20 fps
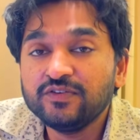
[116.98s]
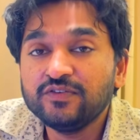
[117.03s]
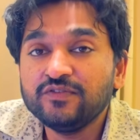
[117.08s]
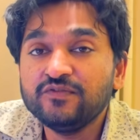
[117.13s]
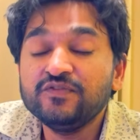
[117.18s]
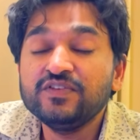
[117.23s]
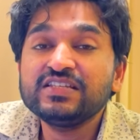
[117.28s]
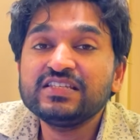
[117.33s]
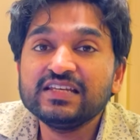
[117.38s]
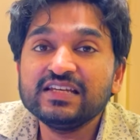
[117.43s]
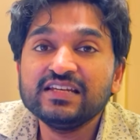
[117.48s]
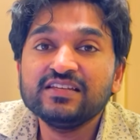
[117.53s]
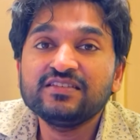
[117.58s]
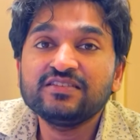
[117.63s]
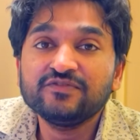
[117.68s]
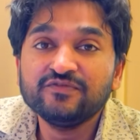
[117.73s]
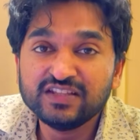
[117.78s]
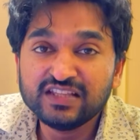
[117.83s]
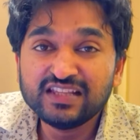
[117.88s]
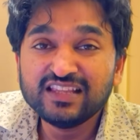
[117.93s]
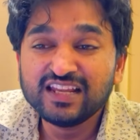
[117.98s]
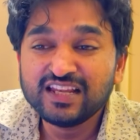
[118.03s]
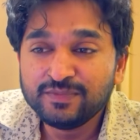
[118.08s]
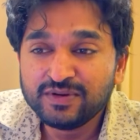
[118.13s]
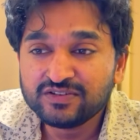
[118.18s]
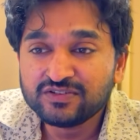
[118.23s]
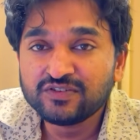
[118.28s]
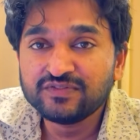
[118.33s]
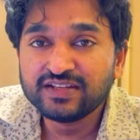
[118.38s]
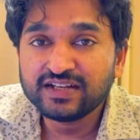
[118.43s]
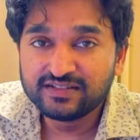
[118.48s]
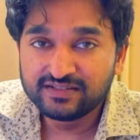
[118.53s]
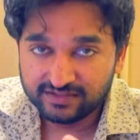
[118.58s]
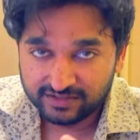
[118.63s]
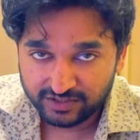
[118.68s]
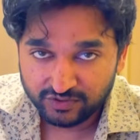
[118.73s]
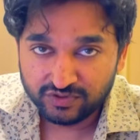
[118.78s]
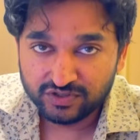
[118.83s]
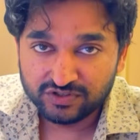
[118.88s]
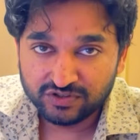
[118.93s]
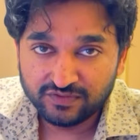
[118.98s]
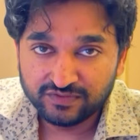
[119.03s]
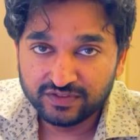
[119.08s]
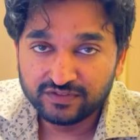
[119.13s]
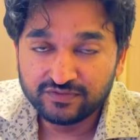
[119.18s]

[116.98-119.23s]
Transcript: which is within the limits of that duration of this